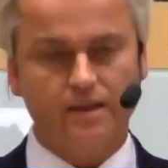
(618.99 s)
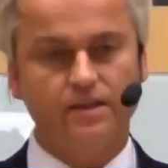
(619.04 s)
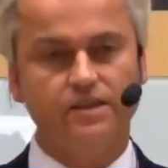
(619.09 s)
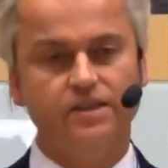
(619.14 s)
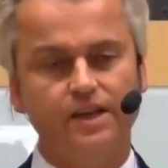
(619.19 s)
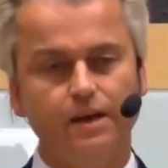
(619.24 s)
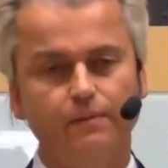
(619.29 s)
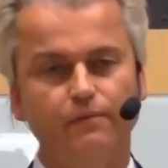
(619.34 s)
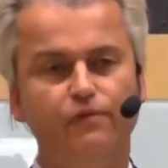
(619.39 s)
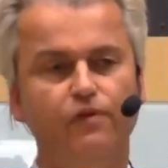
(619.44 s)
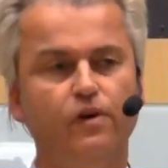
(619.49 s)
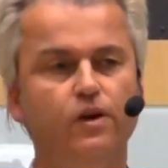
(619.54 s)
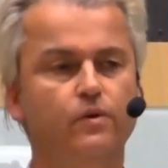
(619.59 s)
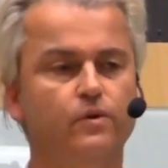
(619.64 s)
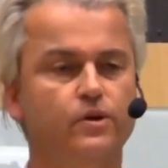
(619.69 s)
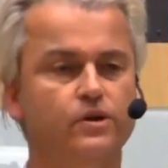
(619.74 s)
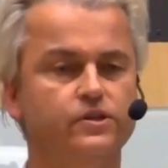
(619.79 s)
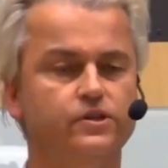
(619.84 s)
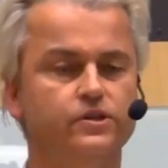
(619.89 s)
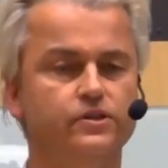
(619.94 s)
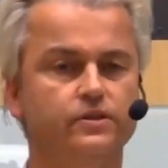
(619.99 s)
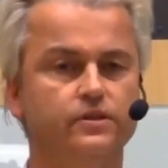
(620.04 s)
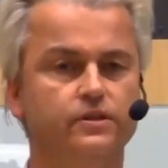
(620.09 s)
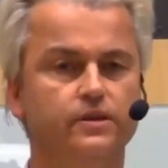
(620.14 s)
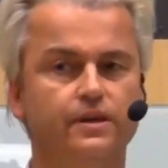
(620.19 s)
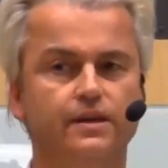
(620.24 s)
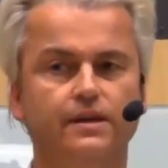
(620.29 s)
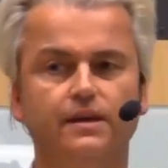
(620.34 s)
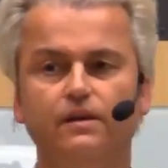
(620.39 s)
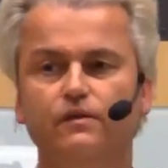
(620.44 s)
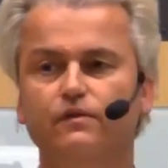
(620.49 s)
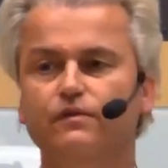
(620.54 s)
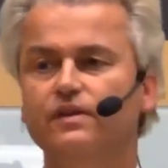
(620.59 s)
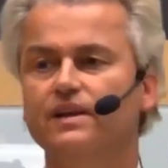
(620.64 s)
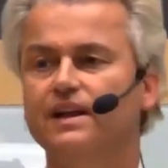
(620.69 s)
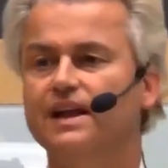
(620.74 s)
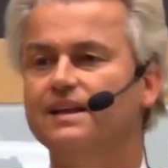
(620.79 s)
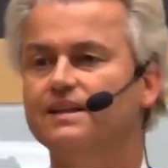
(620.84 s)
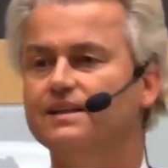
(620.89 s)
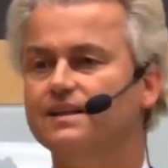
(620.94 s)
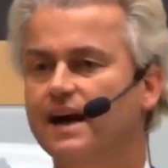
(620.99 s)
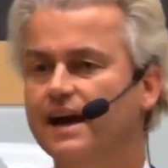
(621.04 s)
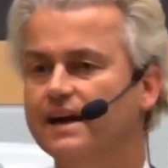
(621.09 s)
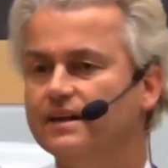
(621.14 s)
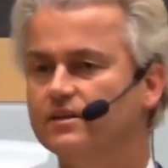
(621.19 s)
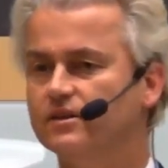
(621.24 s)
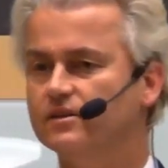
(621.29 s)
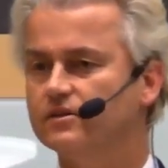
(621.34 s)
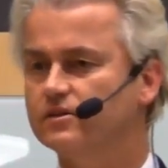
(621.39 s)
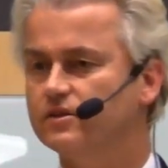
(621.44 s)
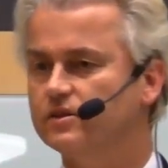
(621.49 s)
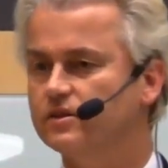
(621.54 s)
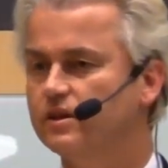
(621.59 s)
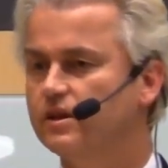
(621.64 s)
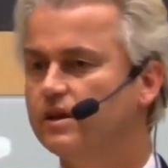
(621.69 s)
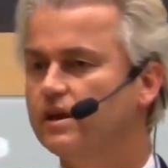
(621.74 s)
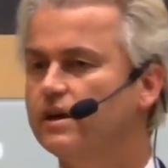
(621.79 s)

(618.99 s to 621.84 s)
some followers feel entitled